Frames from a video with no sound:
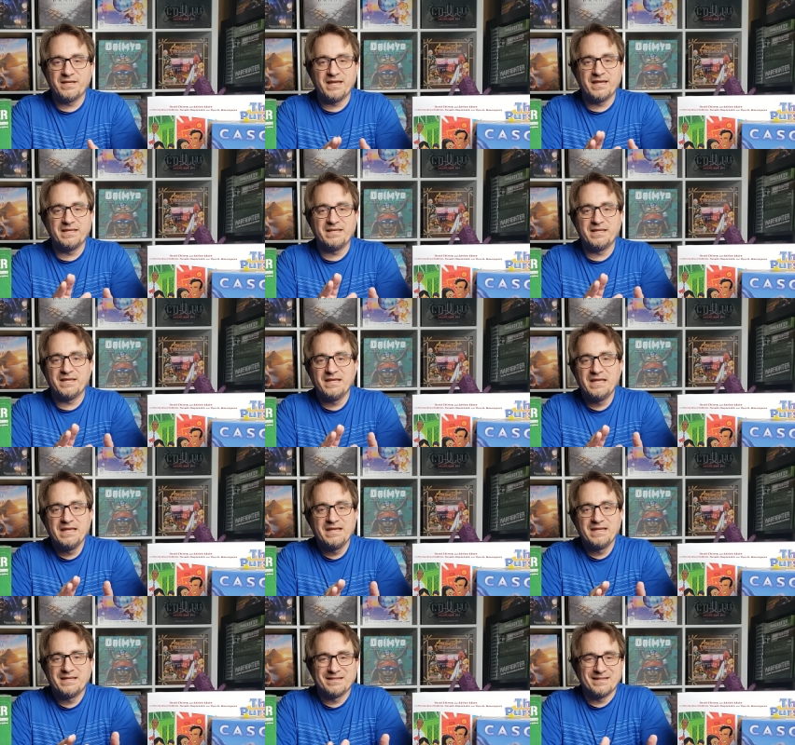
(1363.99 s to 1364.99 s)
and
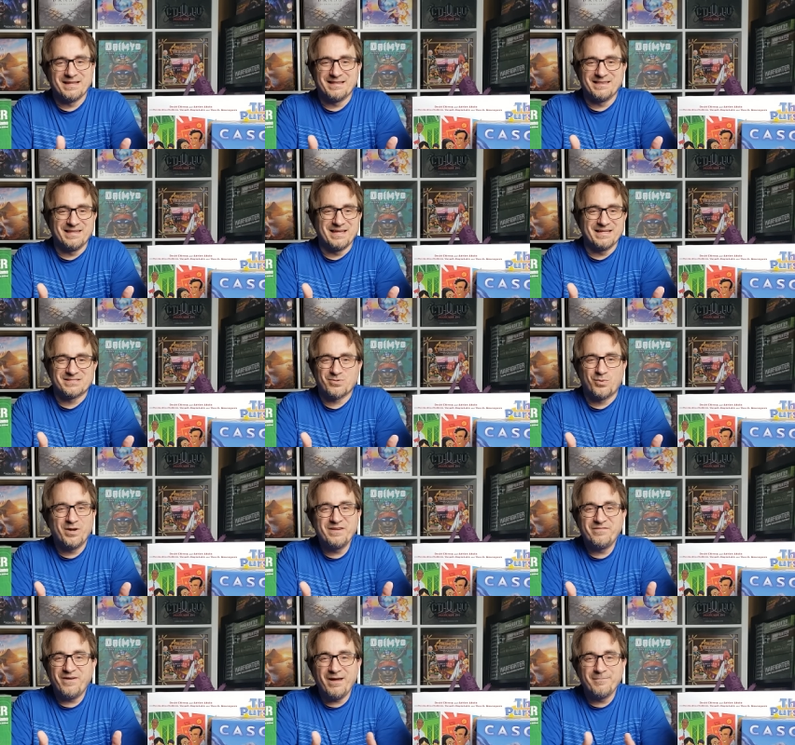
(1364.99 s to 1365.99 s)
uh, like
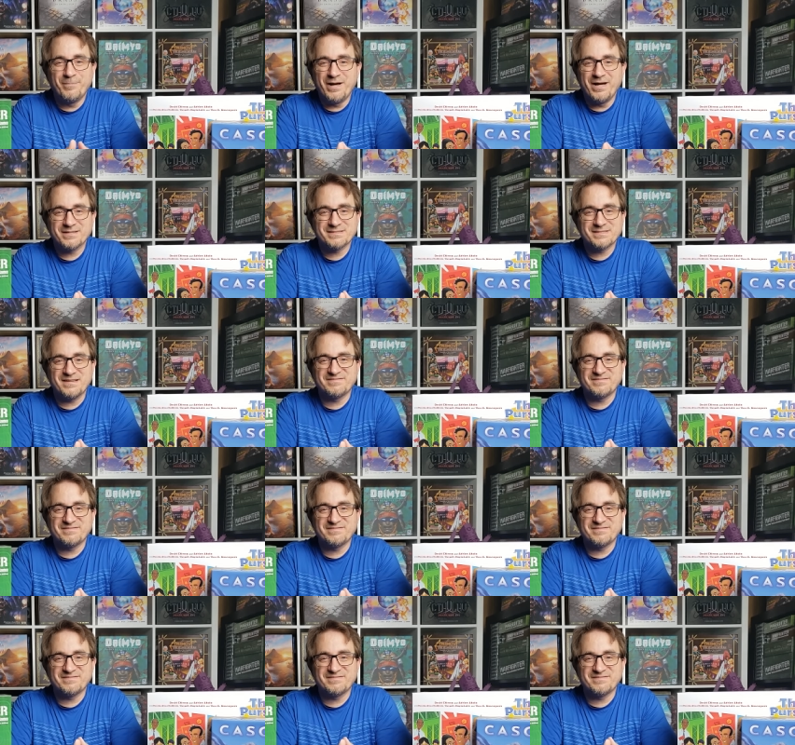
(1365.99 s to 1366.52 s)
25 bucks.